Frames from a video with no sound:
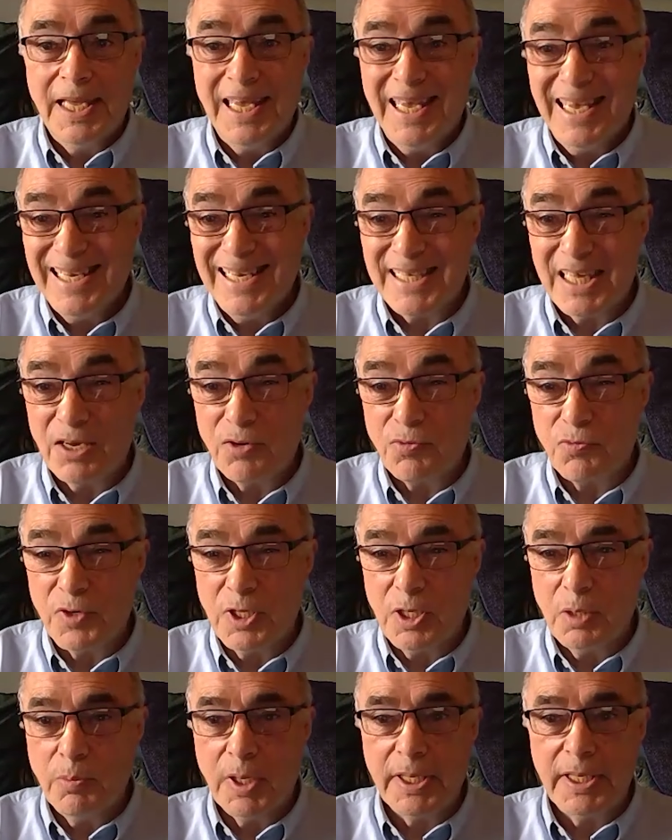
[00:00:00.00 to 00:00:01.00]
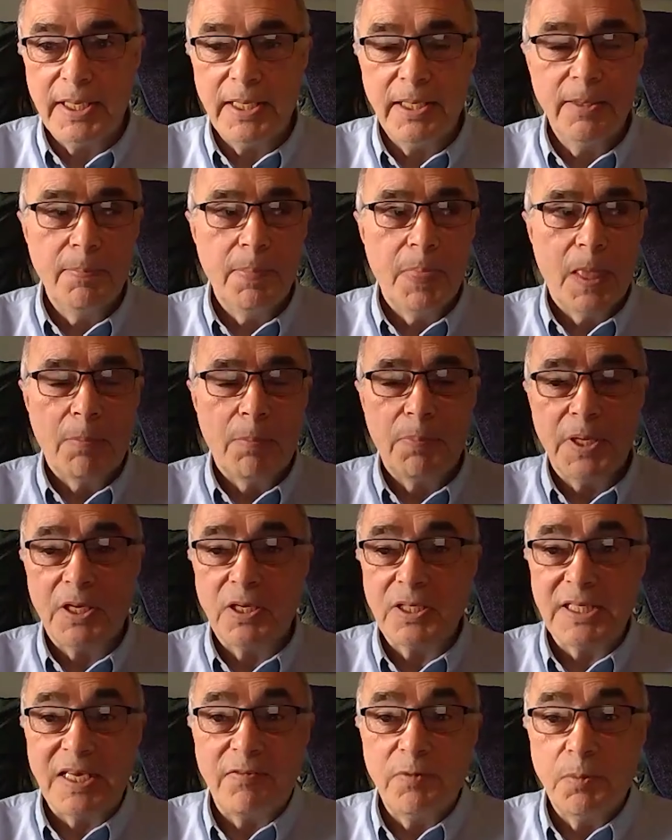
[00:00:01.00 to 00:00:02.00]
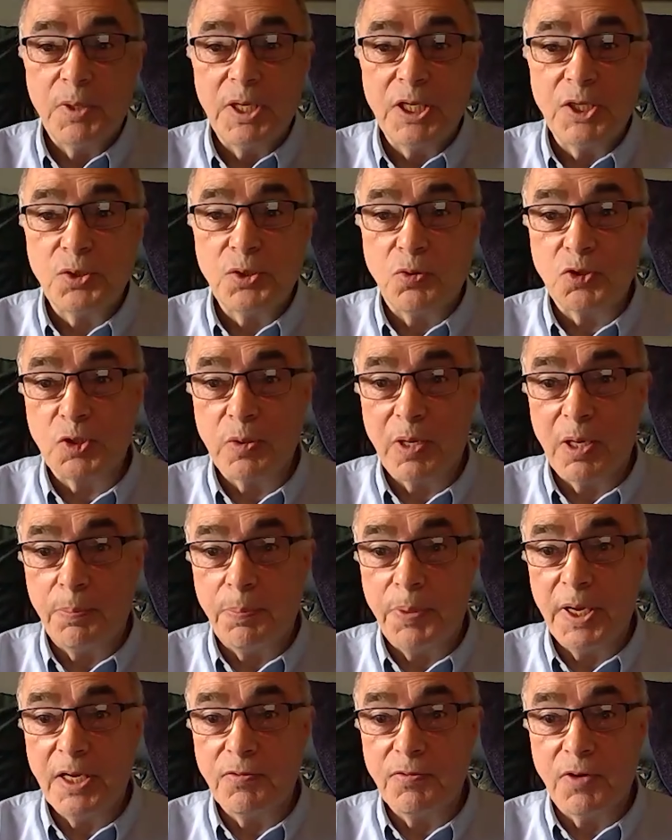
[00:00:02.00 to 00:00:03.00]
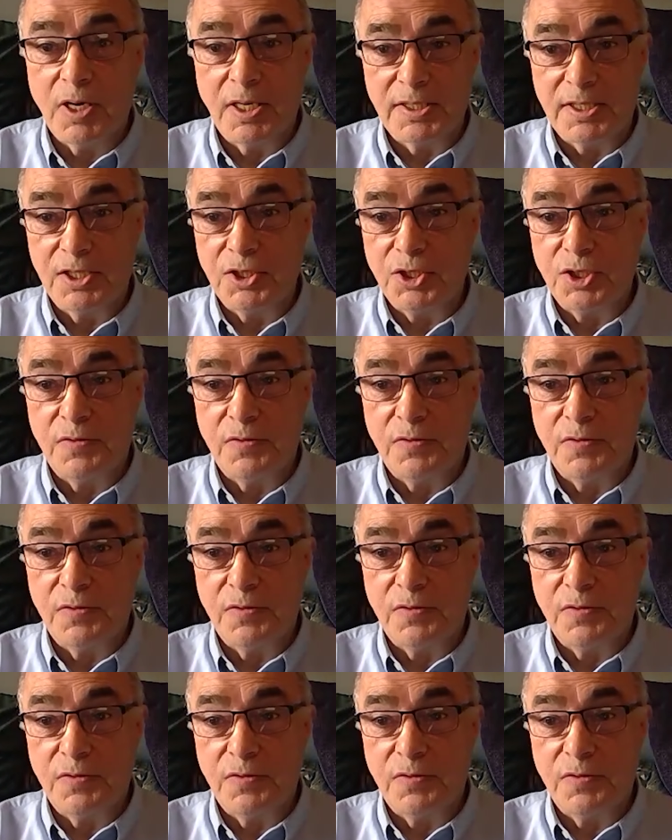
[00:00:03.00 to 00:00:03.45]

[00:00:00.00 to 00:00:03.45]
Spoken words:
Is that real money? Because everybody talks about pay rises.